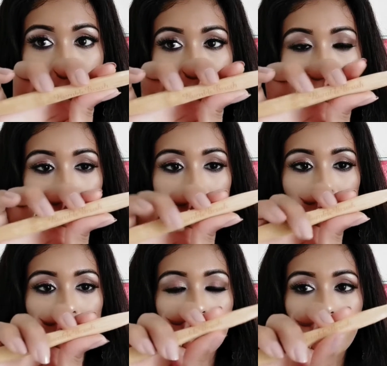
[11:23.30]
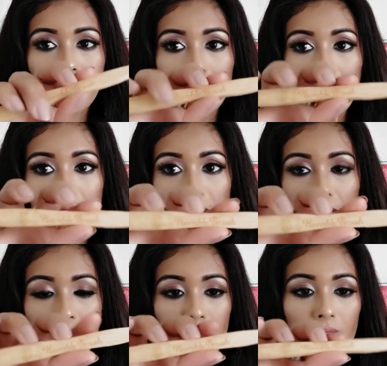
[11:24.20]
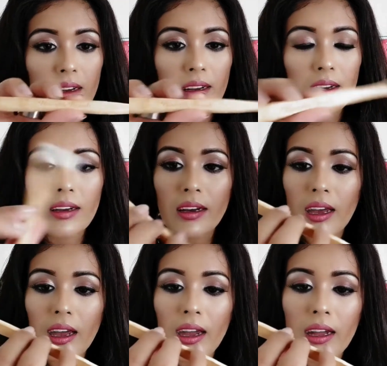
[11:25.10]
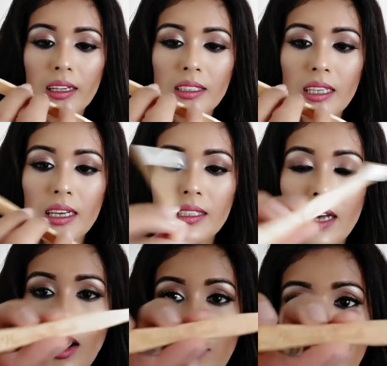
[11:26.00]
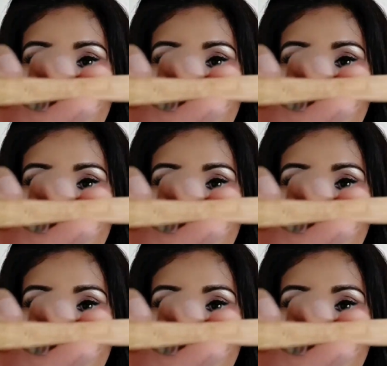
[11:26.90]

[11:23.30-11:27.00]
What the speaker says: handle, and it says humble